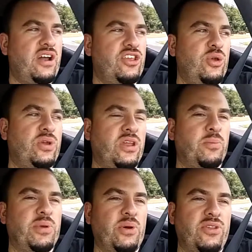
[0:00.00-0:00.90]
you can
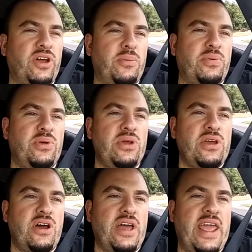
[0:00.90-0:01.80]
build up
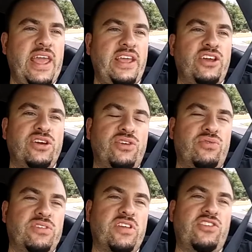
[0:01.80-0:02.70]
a good
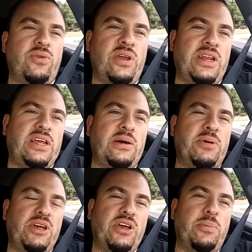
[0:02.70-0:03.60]
residual income,
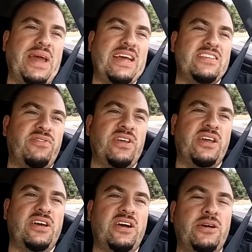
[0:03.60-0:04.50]
a good passive
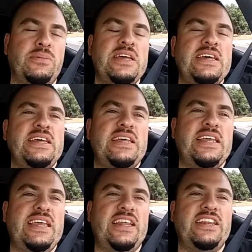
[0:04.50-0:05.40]
income,
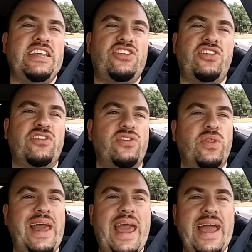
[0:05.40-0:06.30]
in addition to
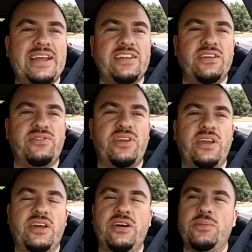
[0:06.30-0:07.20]
the active
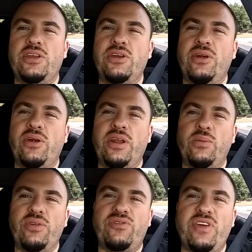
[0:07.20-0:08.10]
income that you're earning
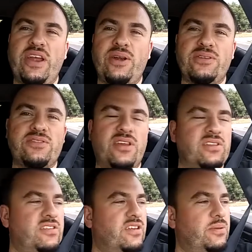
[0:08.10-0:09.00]
with fares
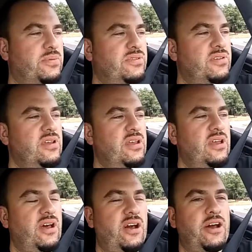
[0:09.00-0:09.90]
and tips,
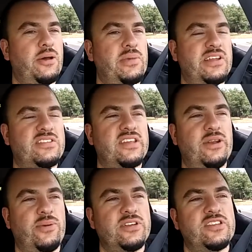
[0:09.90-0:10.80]

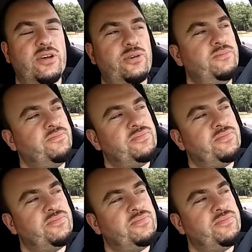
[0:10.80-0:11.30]
etc. So